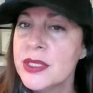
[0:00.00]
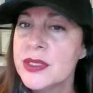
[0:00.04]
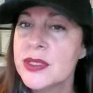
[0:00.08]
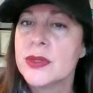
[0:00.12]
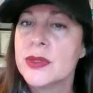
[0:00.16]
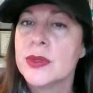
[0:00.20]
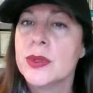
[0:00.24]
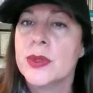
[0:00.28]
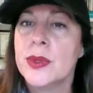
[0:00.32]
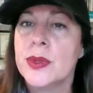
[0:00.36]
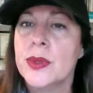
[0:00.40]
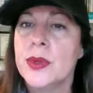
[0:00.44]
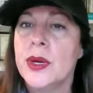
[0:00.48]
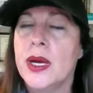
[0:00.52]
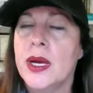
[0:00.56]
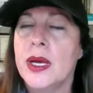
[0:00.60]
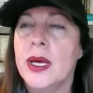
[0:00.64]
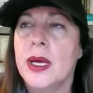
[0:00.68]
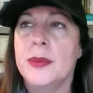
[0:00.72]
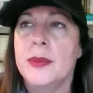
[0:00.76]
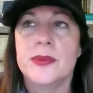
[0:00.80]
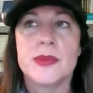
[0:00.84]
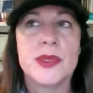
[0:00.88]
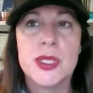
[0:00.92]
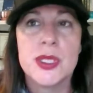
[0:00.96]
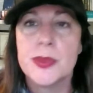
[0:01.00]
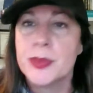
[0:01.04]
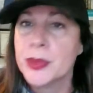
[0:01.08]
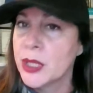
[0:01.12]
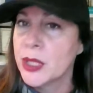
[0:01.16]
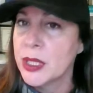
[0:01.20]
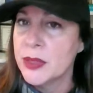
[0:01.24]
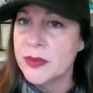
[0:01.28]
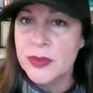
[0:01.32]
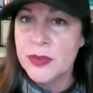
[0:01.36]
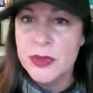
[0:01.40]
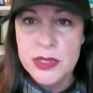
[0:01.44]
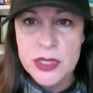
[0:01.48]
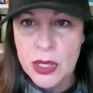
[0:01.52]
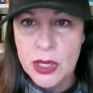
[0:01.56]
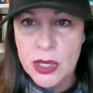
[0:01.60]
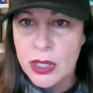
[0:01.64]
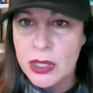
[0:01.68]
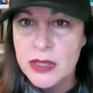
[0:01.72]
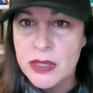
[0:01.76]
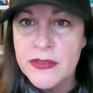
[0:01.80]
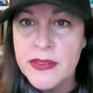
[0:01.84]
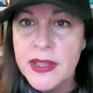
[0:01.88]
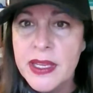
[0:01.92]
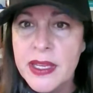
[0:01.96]
So super grateful to
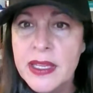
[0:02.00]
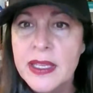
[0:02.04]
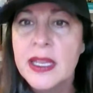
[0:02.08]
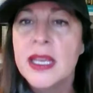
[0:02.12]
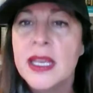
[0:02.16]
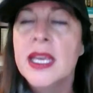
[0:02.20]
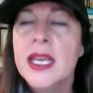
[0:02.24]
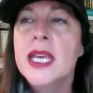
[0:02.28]
all of that,